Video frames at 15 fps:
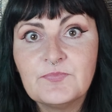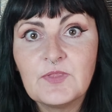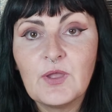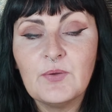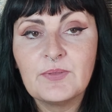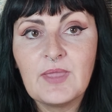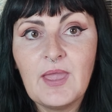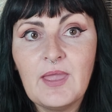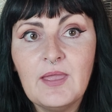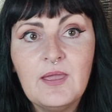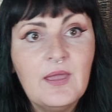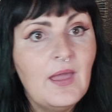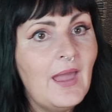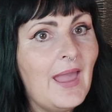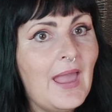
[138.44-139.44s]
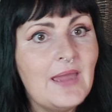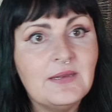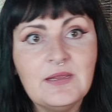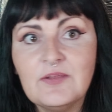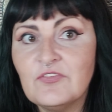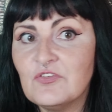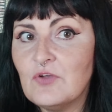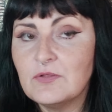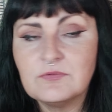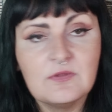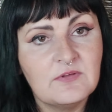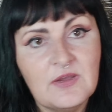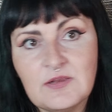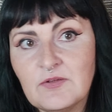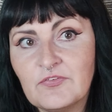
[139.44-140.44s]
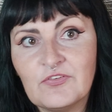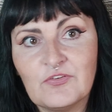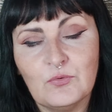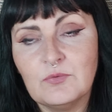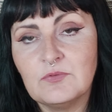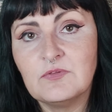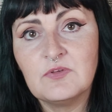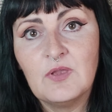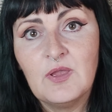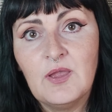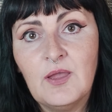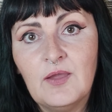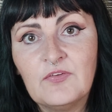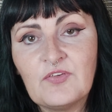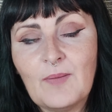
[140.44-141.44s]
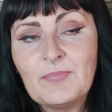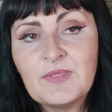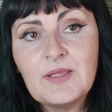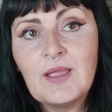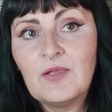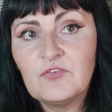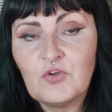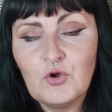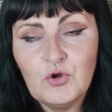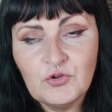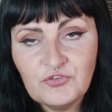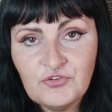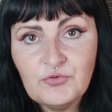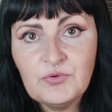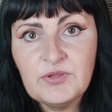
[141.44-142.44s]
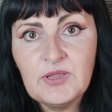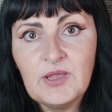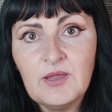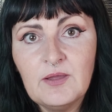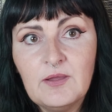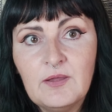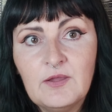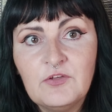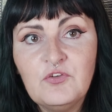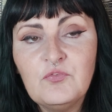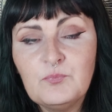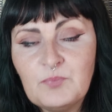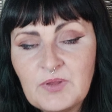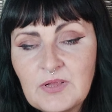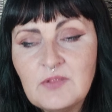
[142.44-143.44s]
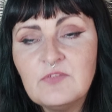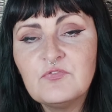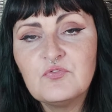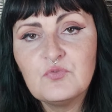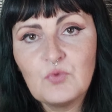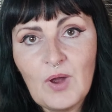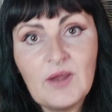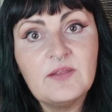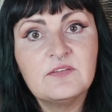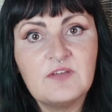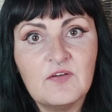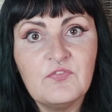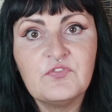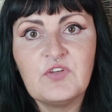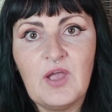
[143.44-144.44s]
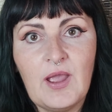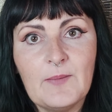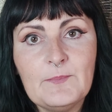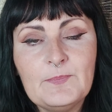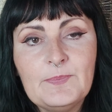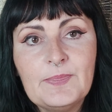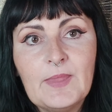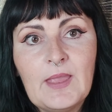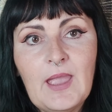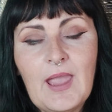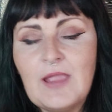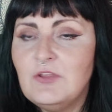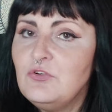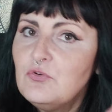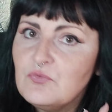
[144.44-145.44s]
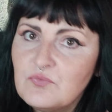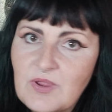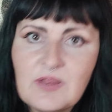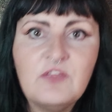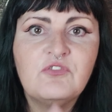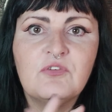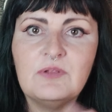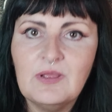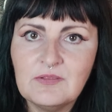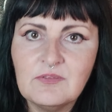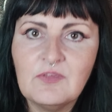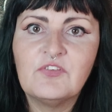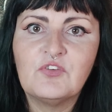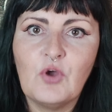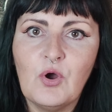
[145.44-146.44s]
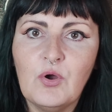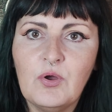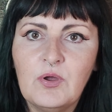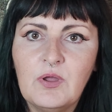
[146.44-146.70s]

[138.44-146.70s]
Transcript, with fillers: okay? And it's not the Ten of Swords. Something has hurt you here, you've been through quite a tough time, and you're ready to let this go.